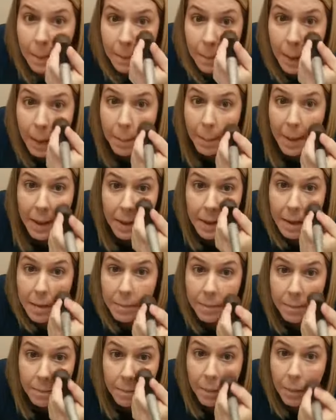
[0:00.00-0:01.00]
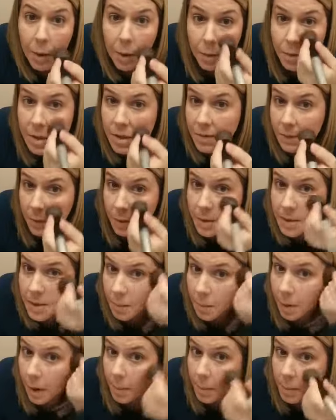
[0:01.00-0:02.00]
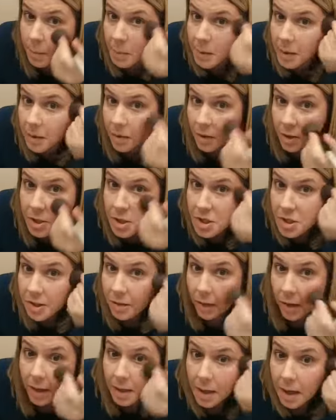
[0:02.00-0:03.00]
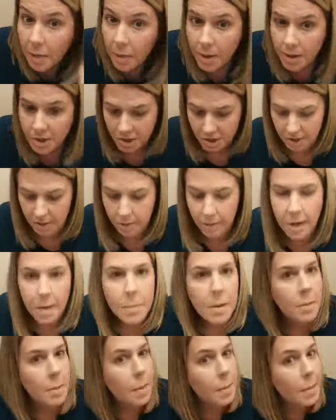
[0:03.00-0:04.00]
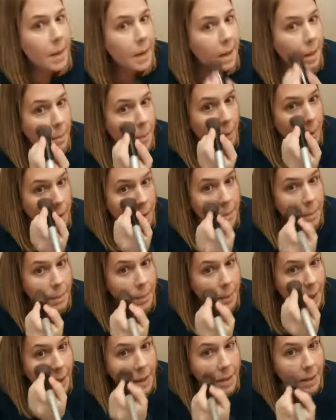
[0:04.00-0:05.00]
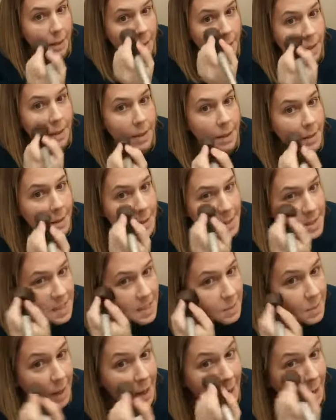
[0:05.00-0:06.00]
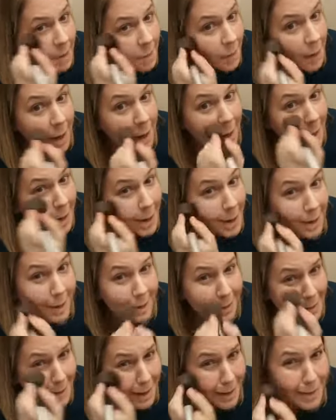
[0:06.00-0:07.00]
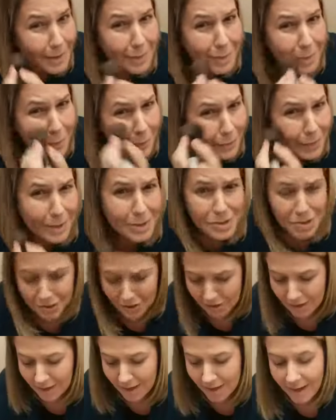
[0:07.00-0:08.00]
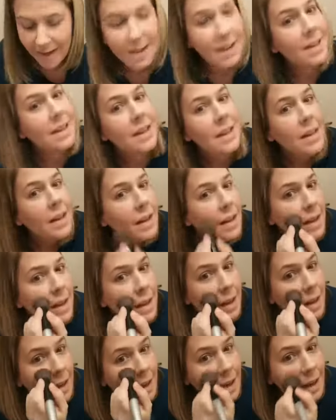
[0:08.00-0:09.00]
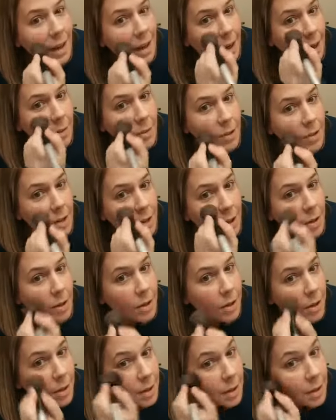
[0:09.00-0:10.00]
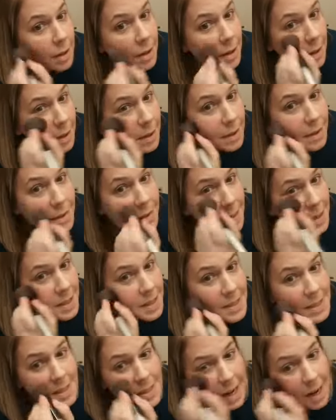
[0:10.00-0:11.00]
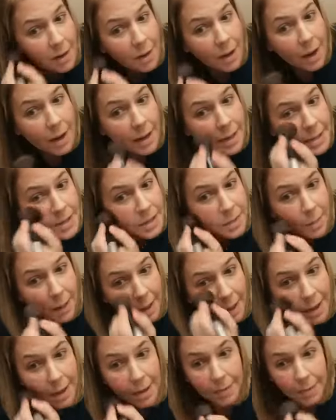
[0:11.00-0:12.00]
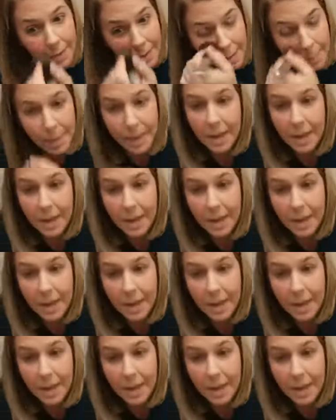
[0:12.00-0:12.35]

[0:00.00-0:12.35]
My makeup artist friends are probably cringing right now watching the way I put my makeup on, but this is my way, not the professional way. I will learn. This is how I do my everyday